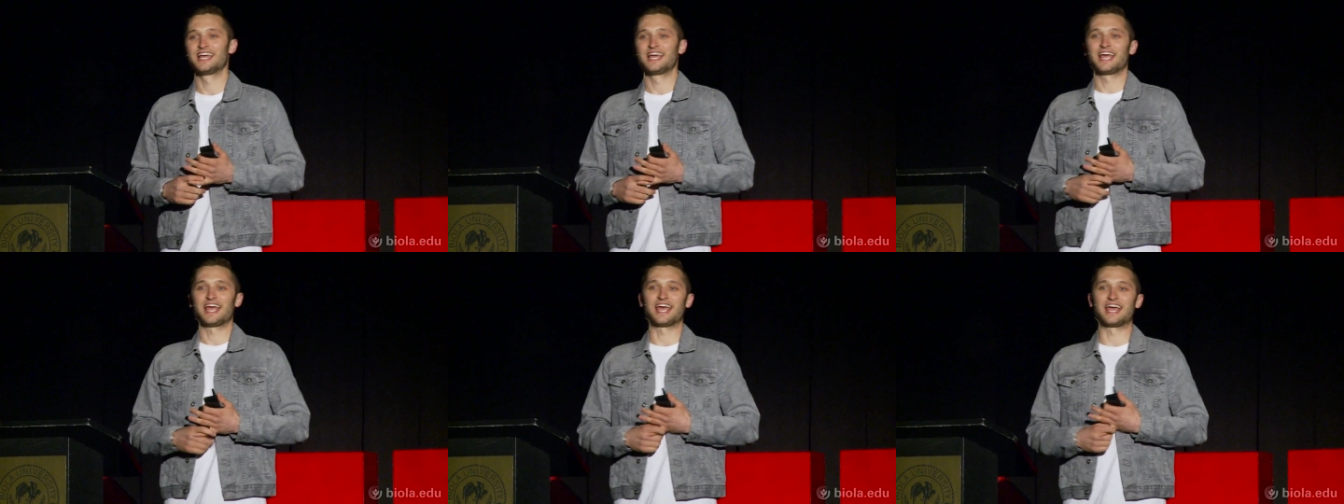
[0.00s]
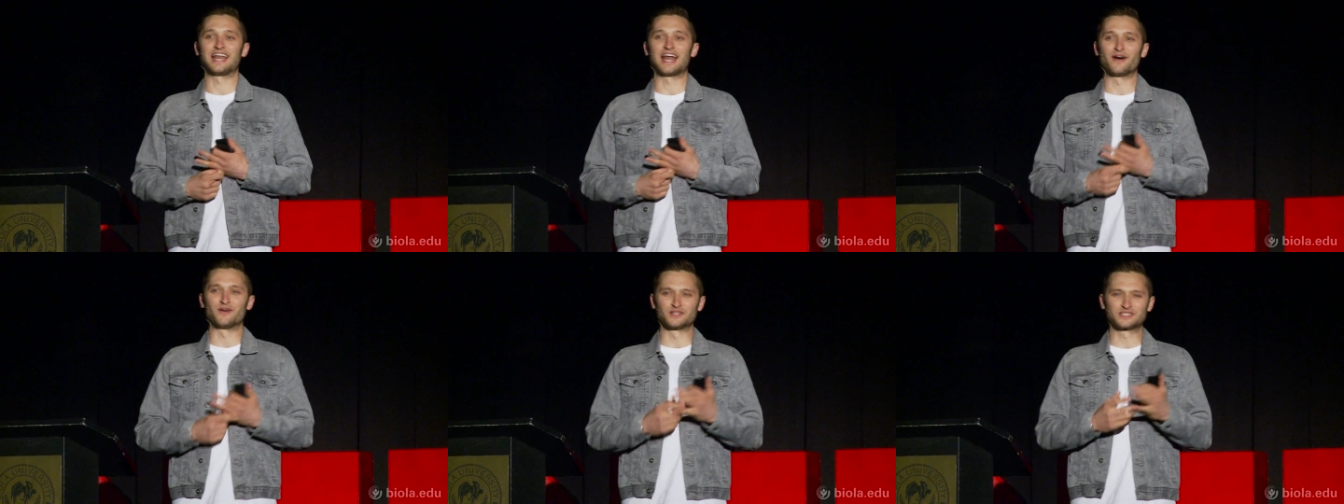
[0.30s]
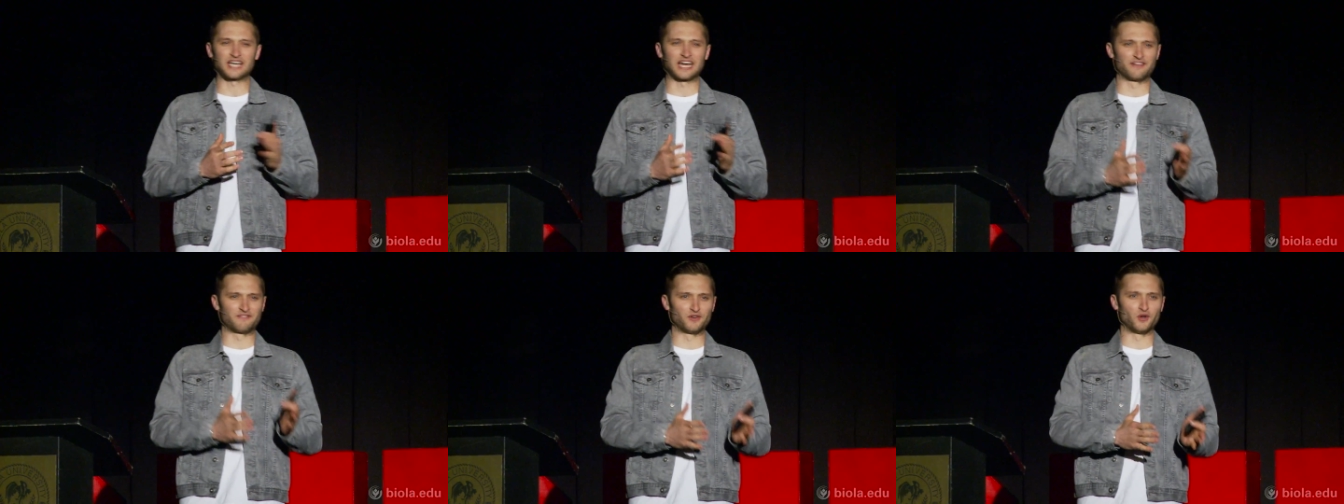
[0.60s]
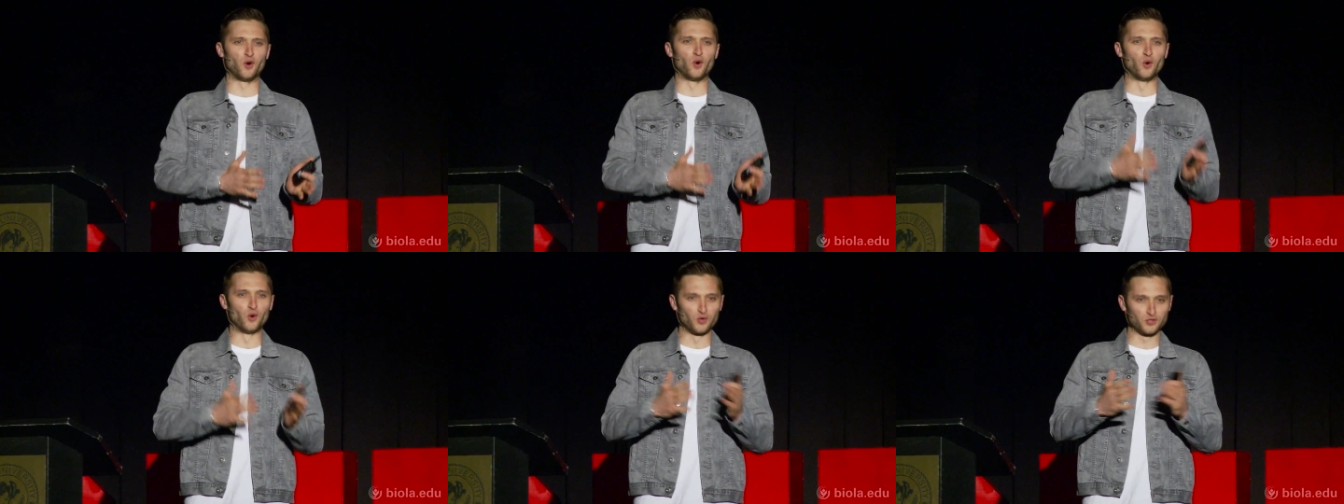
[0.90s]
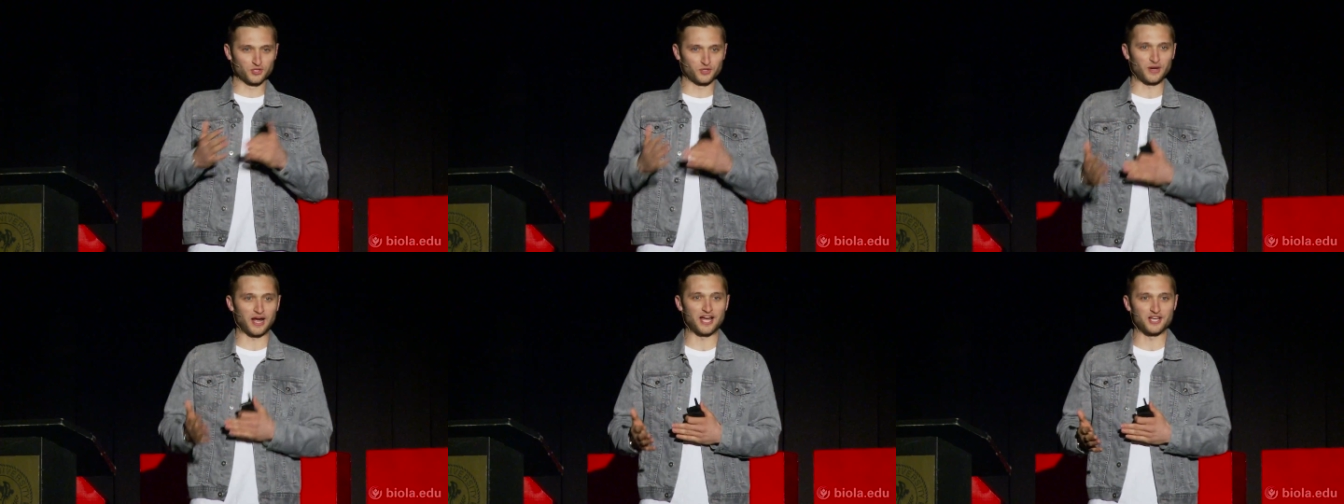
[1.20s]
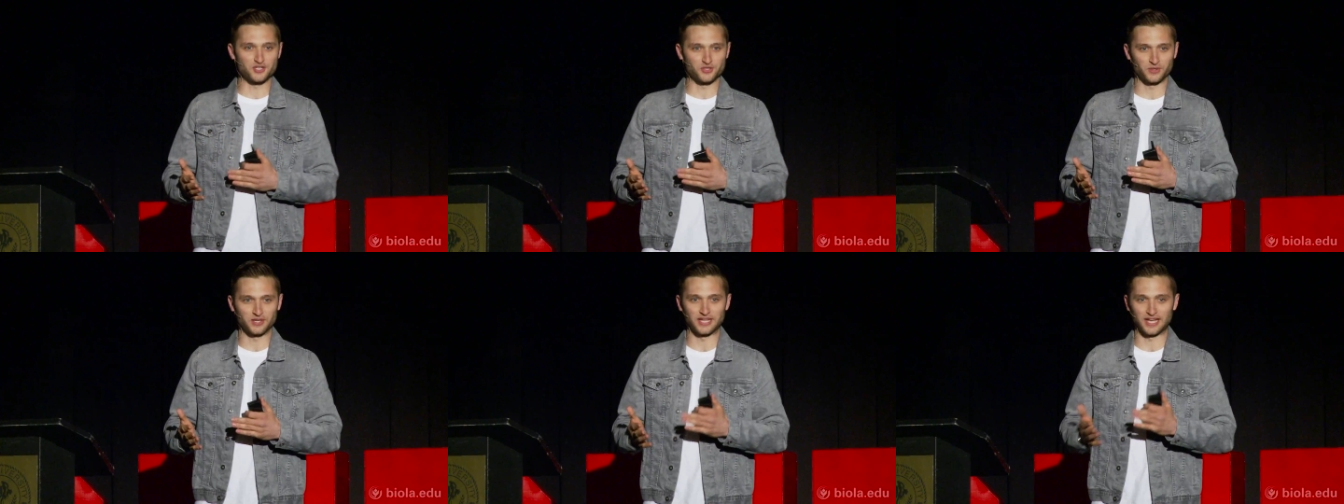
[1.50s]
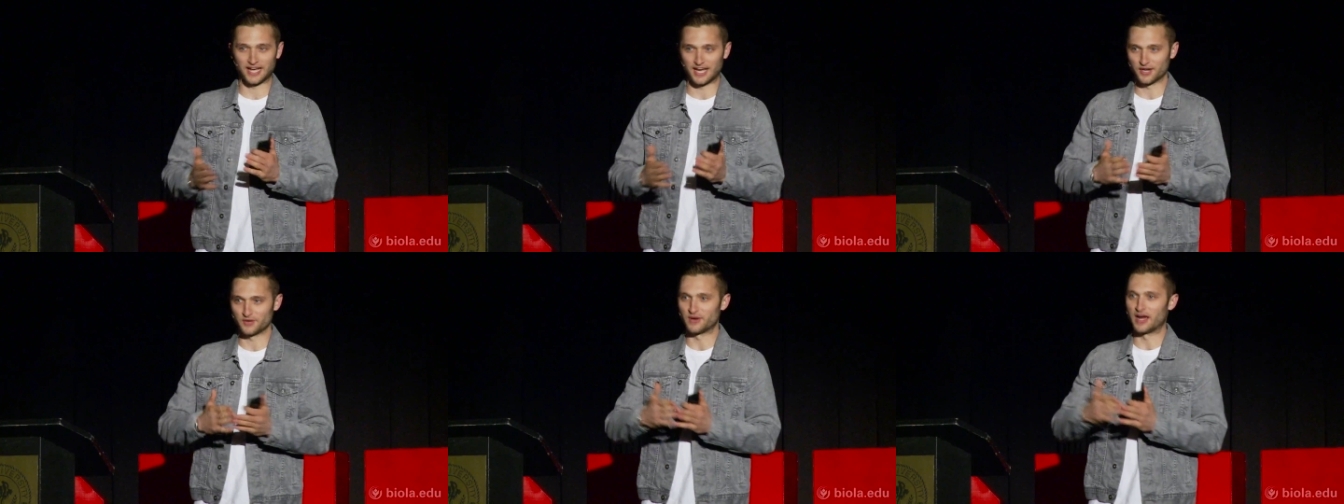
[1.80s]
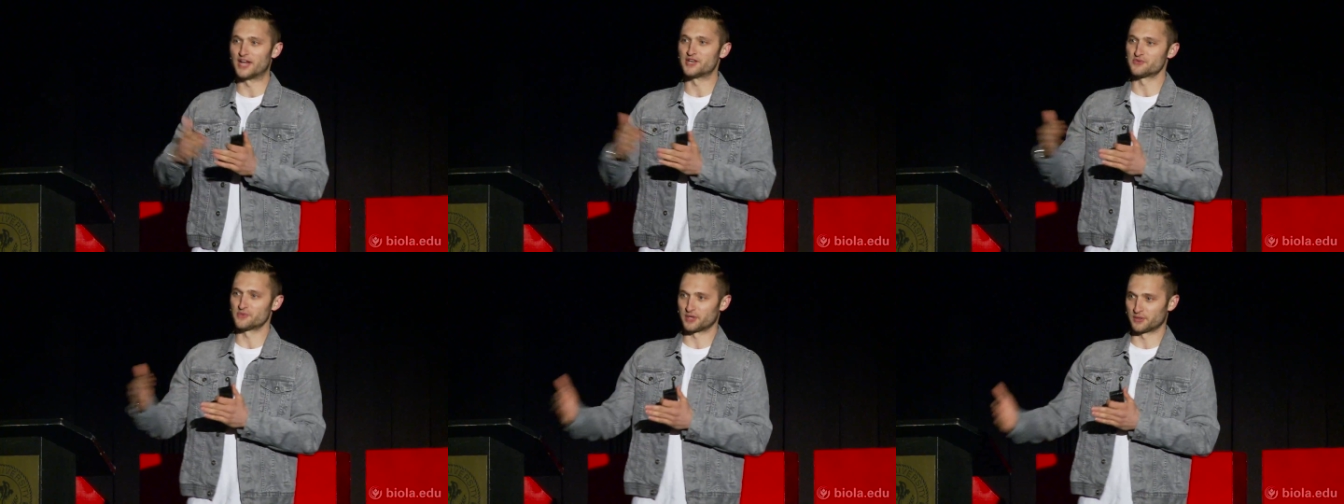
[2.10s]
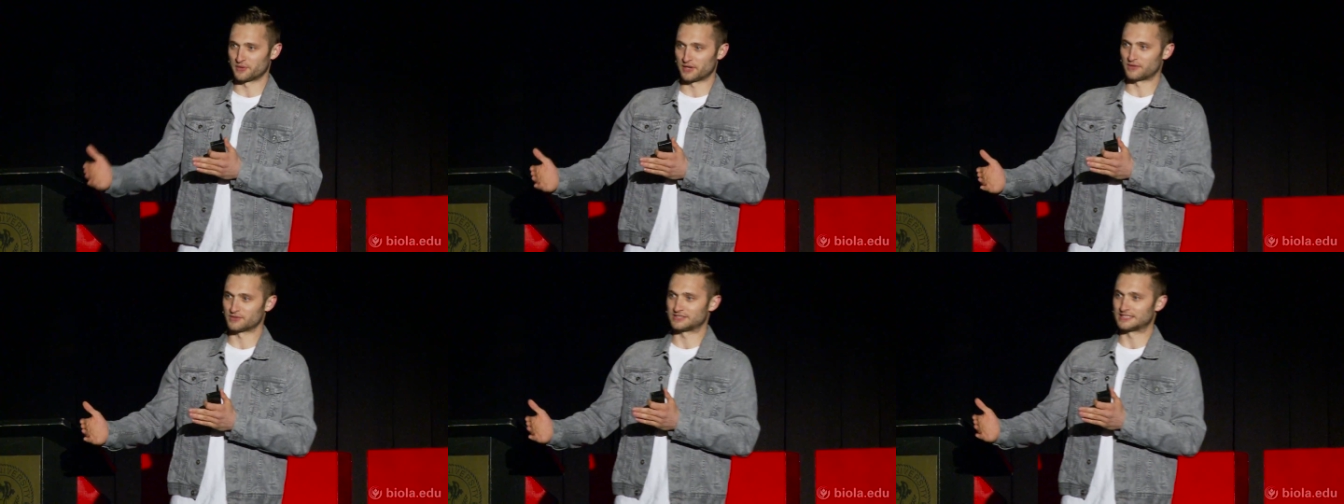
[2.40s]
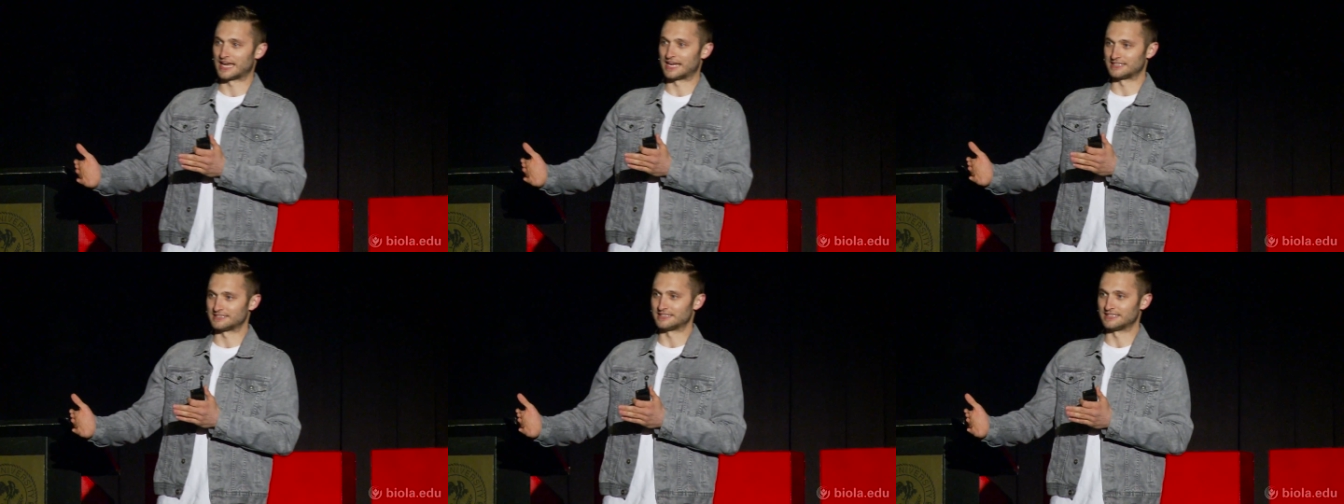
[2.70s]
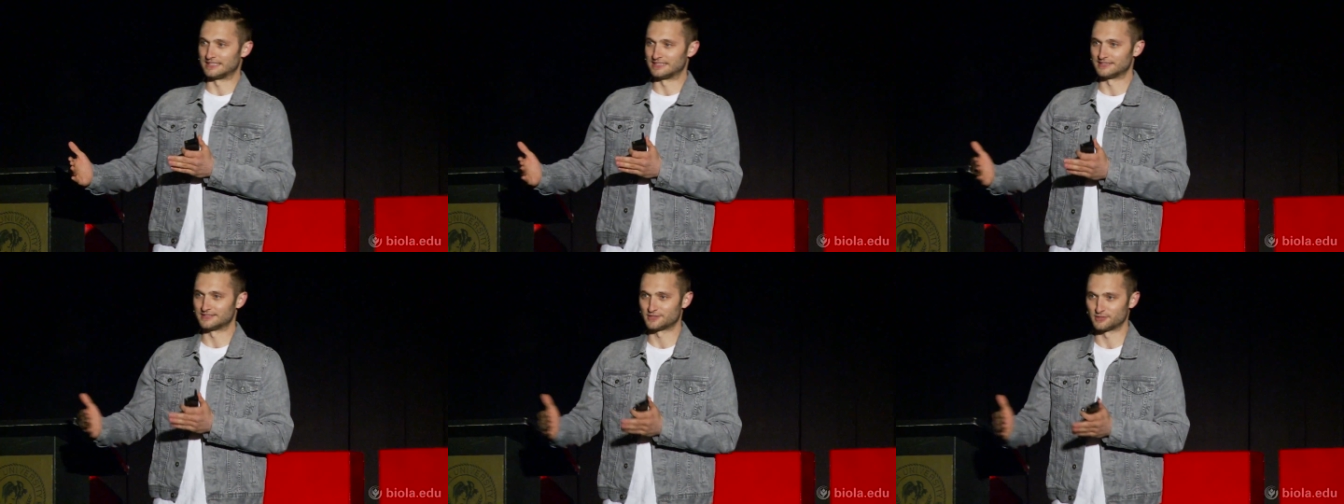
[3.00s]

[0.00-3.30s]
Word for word: And I was kind of an old graduate. Like I graduated when I was nineteen,